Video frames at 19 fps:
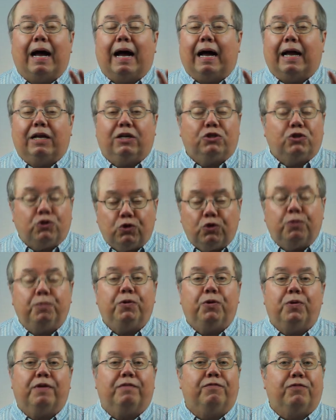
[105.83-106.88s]
I assume
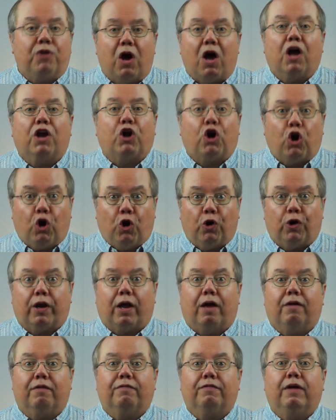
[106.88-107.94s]
you have not heard
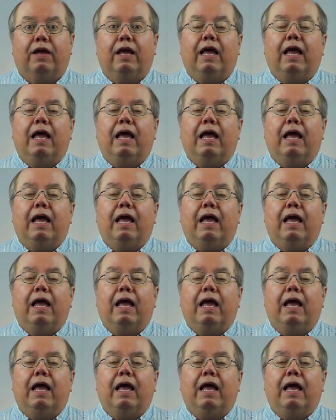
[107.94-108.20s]
of,